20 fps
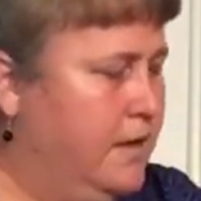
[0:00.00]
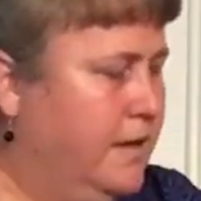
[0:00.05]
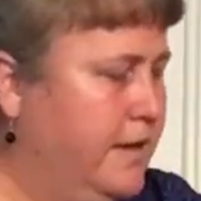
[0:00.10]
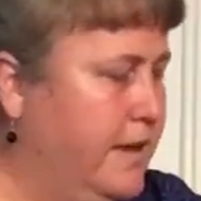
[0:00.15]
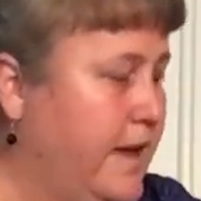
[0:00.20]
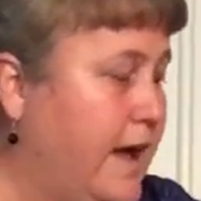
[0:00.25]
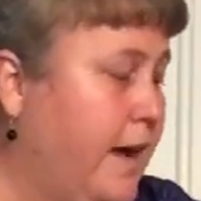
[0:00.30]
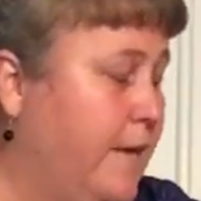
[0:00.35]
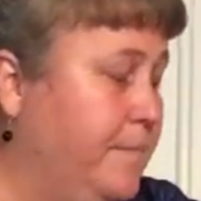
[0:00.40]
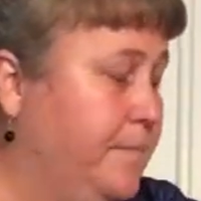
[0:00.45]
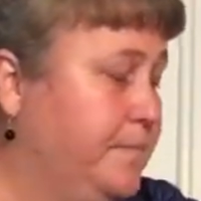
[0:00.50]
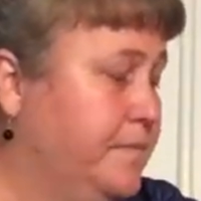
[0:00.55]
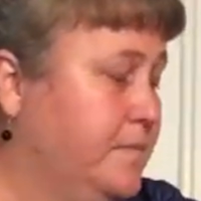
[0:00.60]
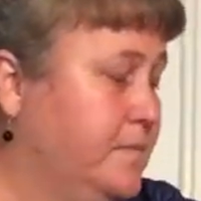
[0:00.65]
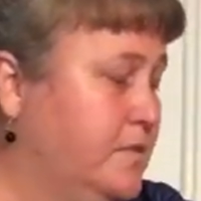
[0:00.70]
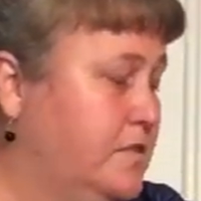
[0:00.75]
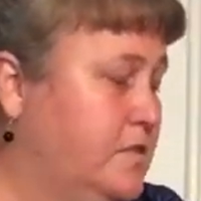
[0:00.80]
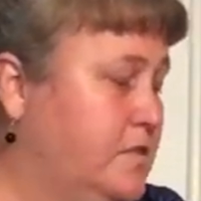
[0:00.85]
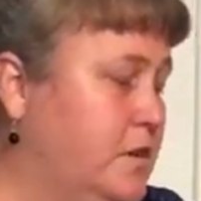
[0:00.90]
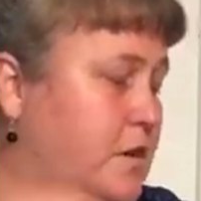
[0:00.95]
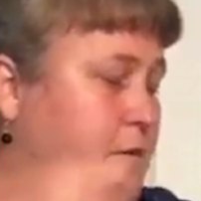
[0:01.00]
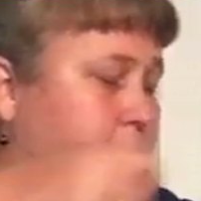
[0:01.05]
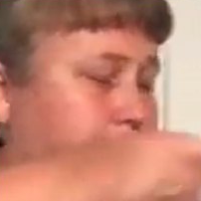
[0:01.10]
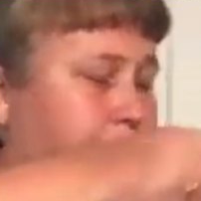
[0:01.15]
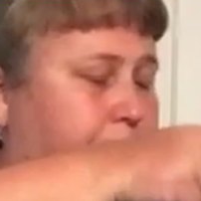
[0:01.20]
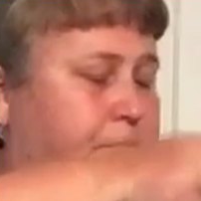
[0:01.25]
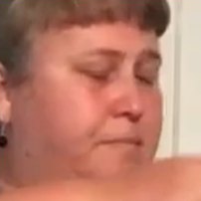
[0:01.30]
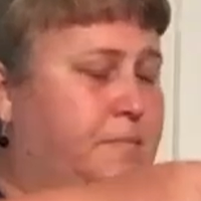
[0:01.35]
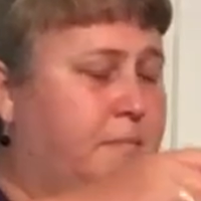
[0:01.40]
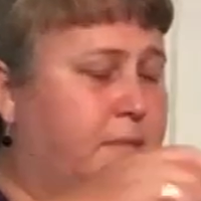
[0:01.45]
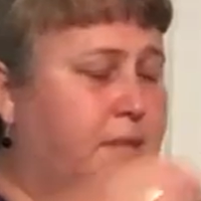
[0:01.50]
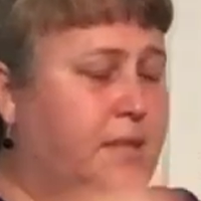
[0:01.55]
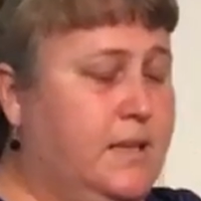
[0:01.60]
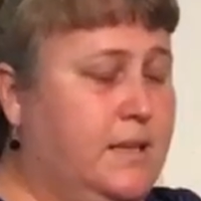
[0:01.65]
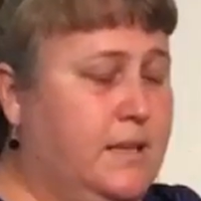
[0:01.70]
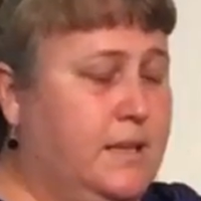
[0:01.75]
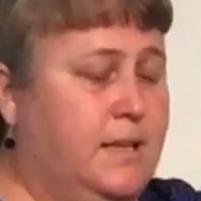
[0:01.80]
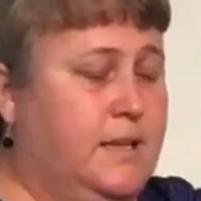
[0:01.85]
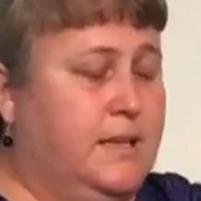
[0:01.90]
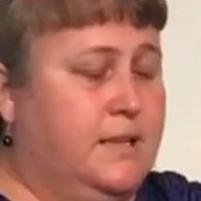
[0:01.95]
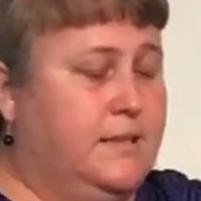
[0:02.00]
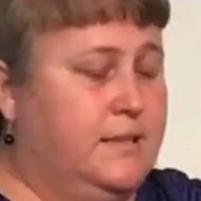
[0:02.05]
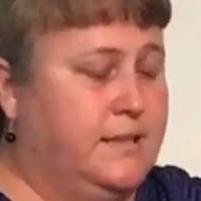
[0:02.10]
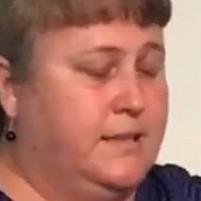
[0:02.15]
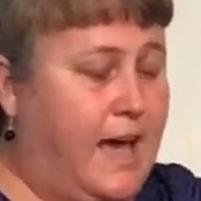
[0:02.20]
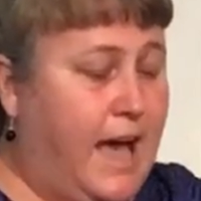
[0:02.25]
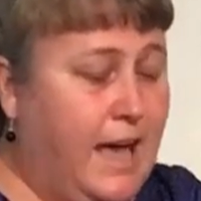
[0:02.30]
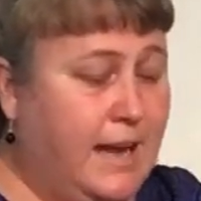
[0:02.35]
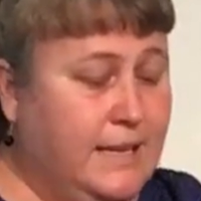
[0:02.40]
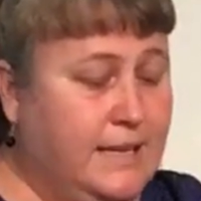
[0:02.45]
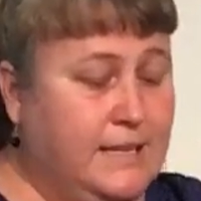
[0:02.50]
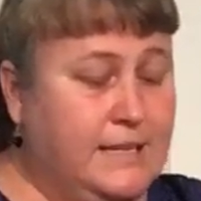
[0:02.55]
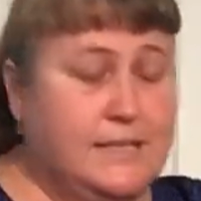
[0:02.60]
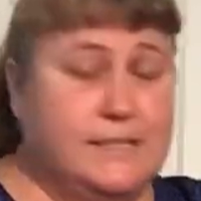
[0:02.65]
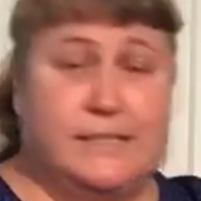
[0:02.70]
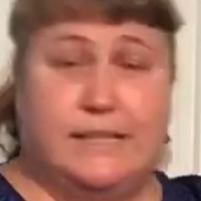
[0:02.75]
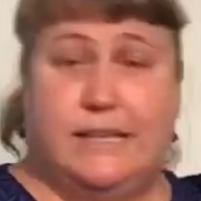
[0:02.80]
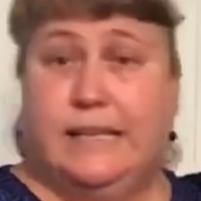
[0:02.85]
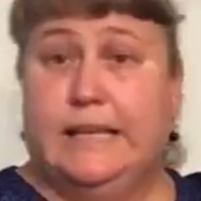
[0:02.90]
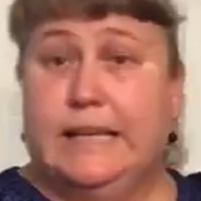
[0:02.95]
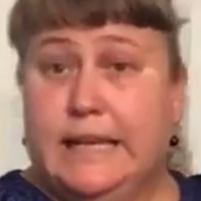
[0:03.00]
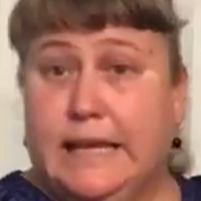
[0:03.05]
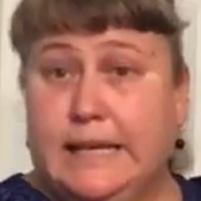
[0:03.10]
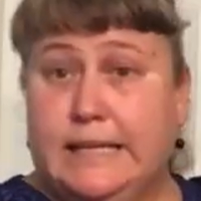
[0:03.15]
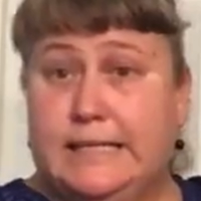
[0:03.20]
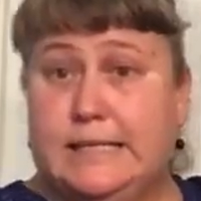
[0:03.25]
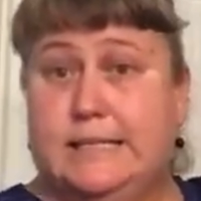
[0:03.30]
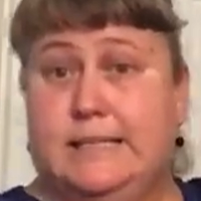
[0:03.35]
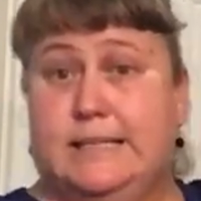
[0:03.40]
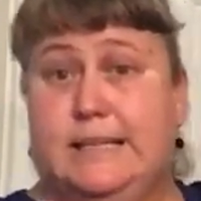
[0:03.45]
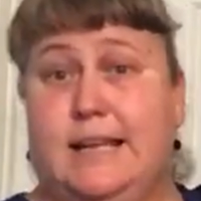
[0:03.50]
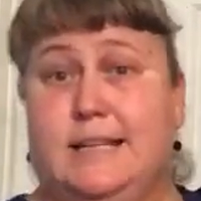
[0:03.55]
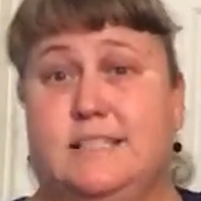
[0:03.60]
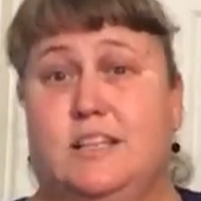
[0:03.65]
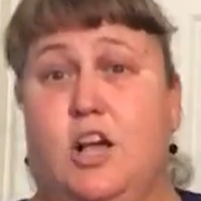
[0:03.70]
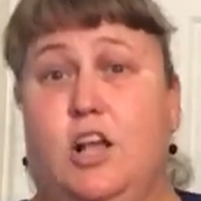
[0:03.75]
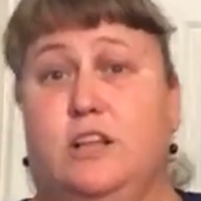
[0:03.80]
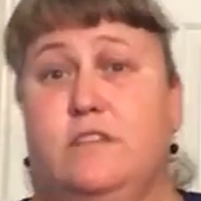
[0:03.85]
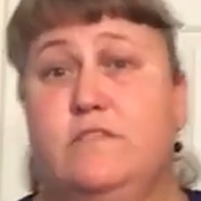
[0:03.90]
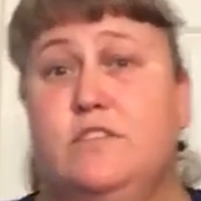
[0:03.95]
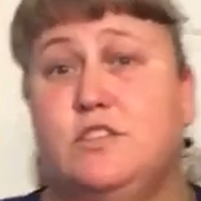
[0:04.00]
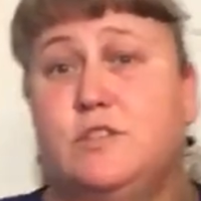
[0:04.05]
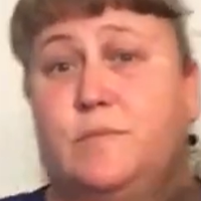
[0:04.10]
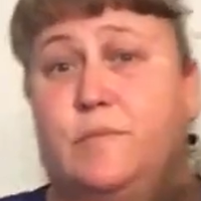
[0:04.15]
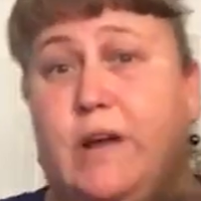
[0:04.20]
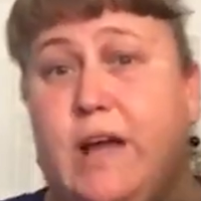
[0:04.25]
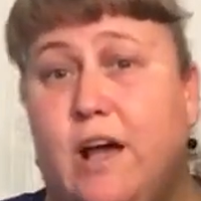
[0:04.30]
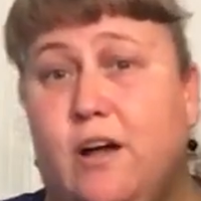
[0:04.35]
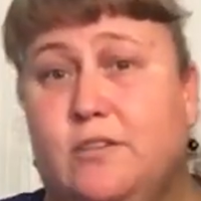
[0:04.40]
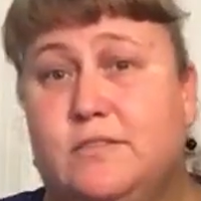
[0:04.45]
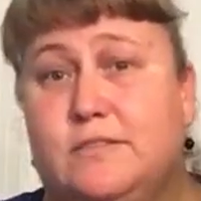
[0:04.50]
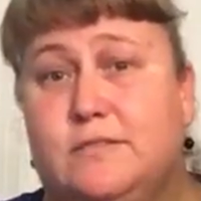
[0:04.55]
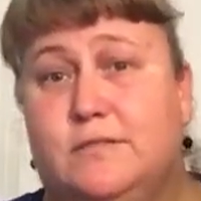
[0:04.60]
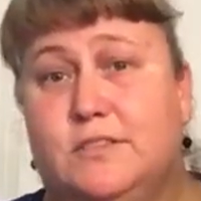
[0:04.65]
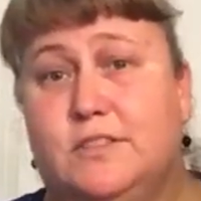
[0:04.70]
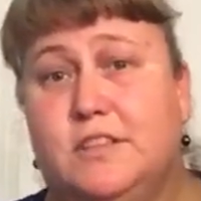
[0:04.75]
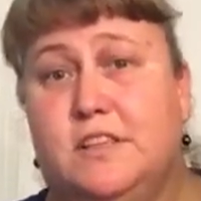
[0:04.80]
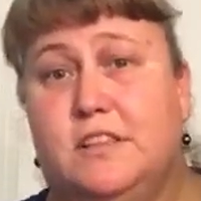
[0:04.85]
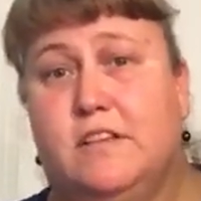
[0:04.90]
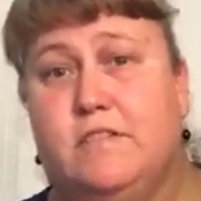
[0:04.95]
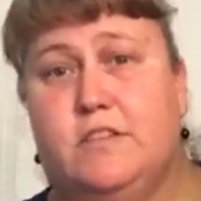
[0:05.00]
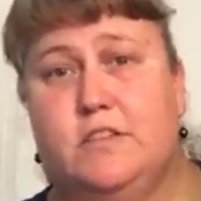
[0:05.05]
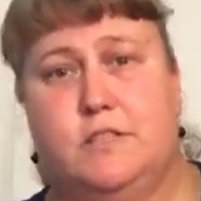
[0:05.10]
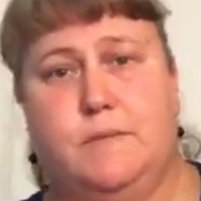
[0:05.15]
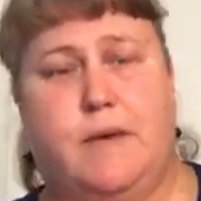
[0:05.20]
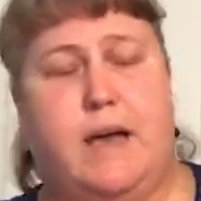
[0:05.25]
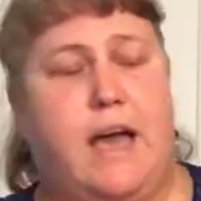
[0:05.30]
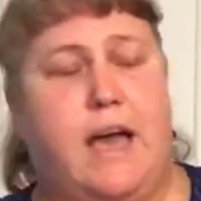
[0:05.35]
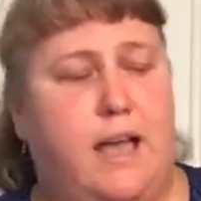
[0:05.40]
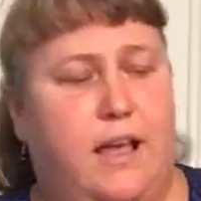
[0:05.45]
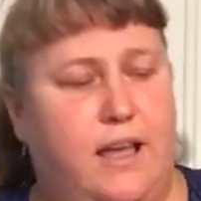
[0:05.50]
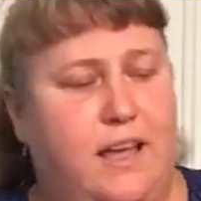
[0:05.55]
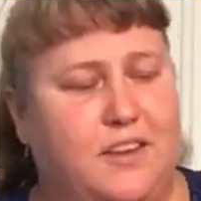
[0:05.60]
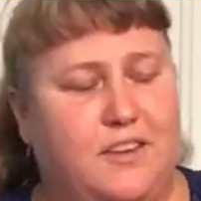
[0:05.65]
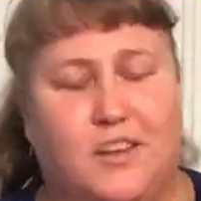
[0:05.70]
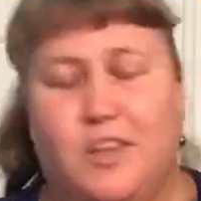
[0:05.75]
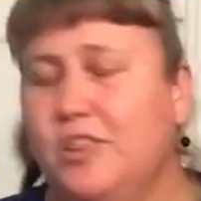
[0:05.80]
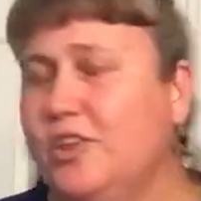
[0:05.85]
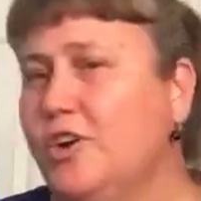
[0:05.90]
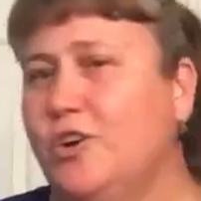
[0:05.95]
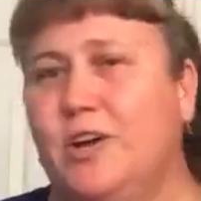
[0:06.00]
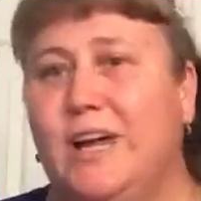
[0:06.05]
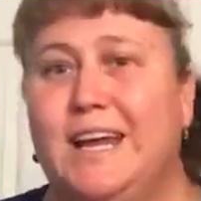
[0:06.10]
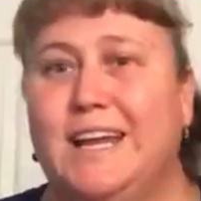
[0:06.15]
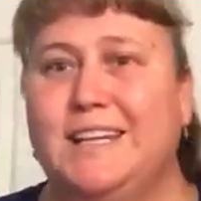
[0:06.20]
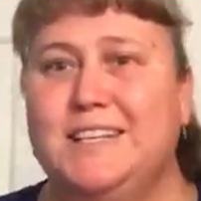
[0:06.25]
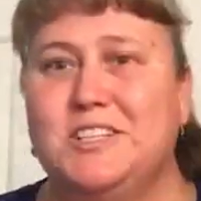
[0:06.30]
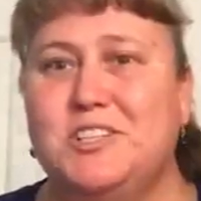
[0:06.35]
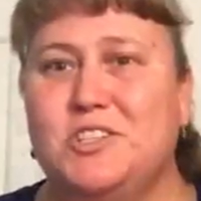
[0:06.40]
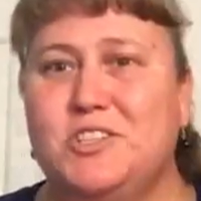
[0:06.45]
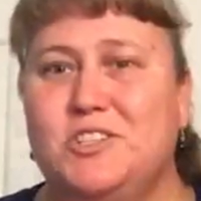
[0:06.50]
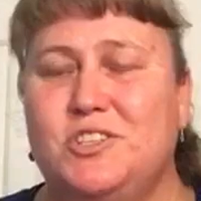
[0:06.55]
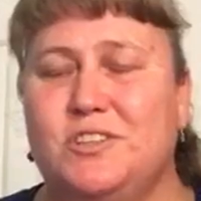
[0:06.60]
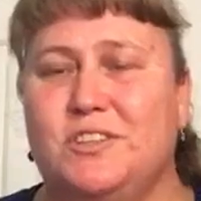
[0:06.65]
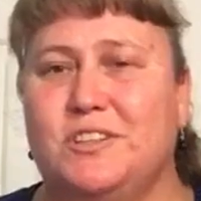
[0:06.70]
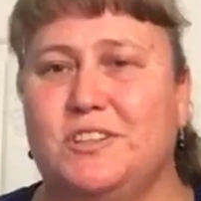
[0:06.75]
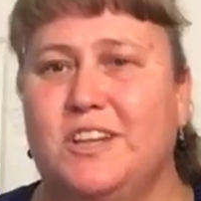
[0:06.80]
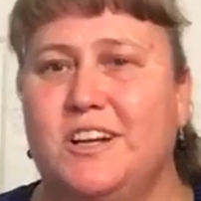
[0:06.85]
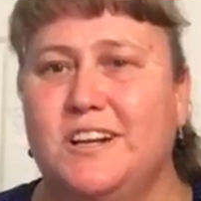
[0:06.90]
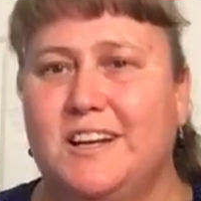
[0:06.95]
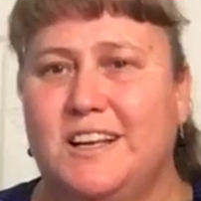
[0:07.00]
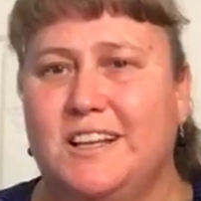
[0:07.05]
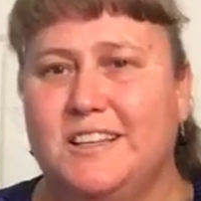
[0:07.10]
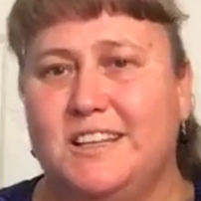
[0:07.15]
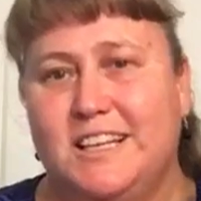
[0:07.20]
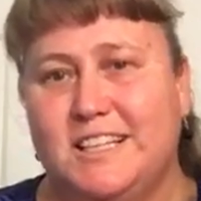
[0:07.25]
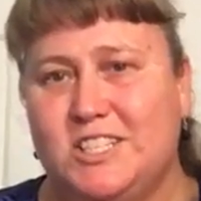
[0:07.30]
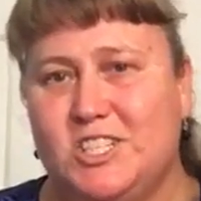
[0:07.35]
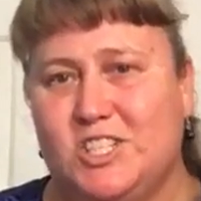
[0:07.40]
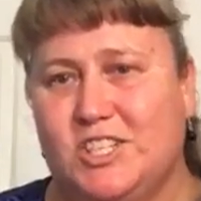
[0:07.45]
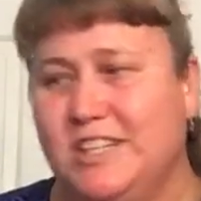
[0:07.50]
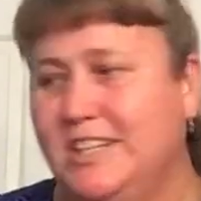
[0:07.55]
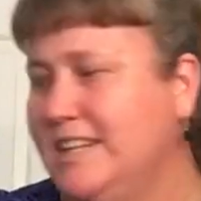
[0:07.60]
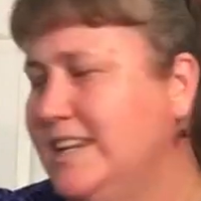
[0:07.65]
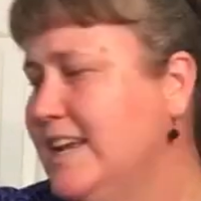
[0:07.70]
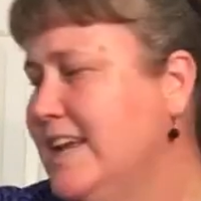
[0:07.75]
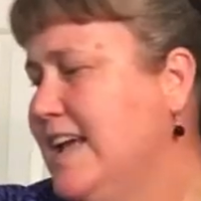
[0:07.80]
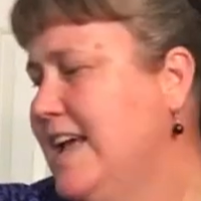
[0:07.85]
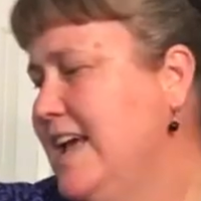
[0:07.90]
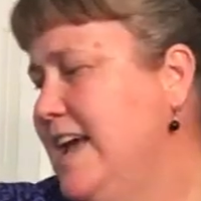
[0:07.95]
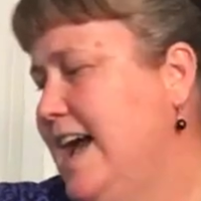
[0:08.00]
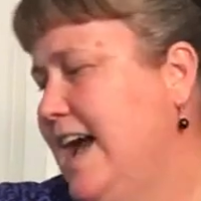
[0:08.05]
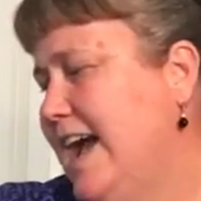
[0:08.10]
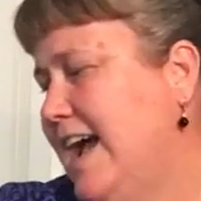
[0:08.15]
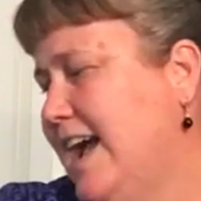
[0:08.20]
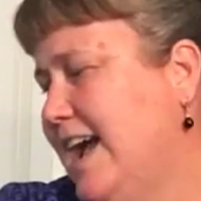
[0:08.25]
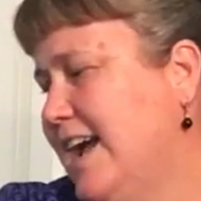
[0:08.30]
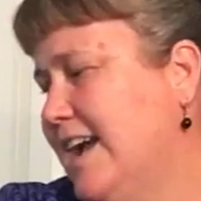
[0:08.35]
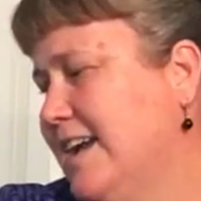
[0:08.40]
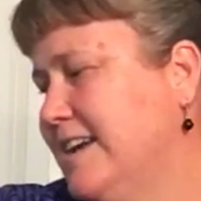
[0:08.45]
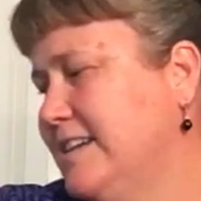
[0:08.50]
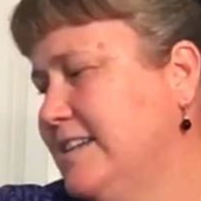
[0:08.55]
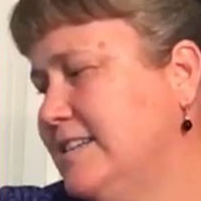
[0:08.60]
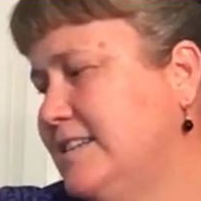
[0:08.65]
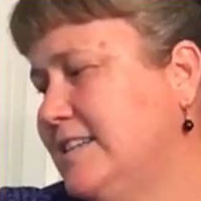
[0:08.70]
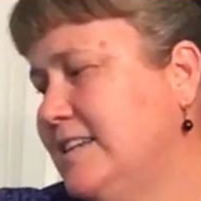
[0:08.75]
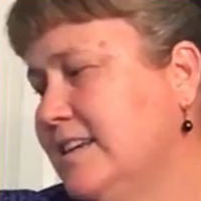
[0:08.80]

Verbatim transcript: Yeah, so that is it. That's all of the Sprout. Really love this bag. Another great addition to the Lug collection and